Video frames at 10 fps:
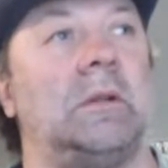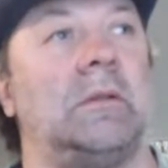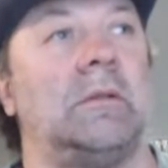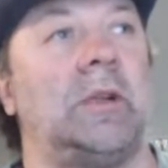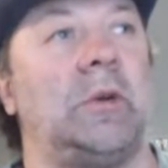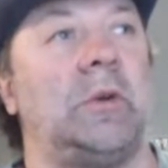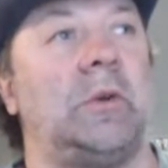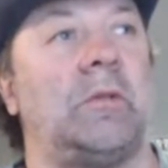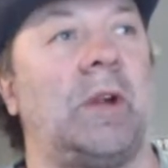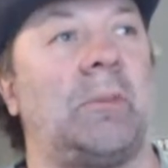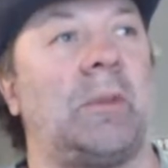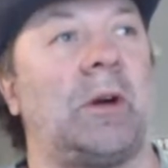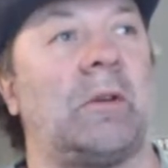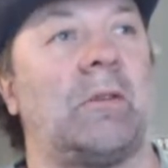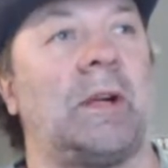View flat
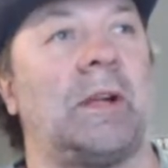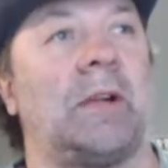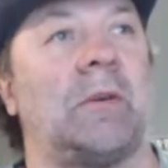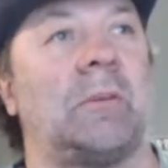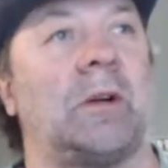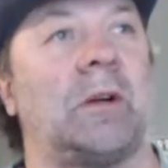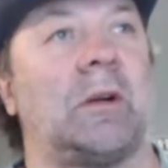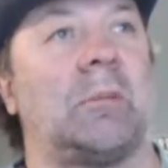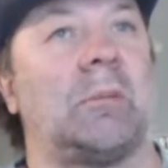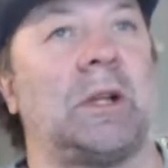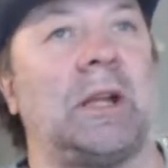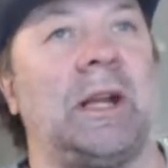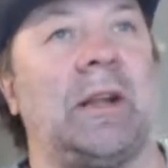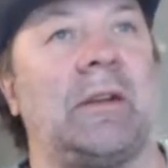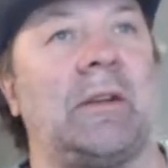bar, regular bar,
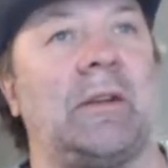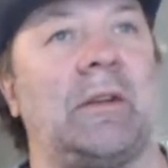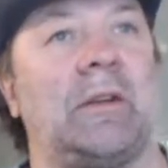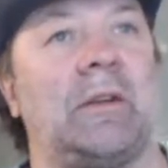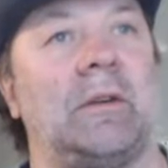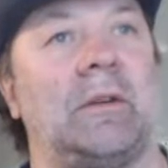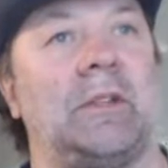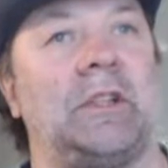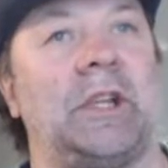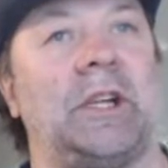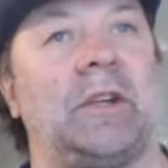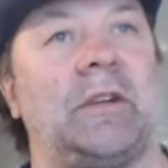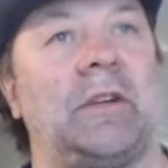plate, sheet.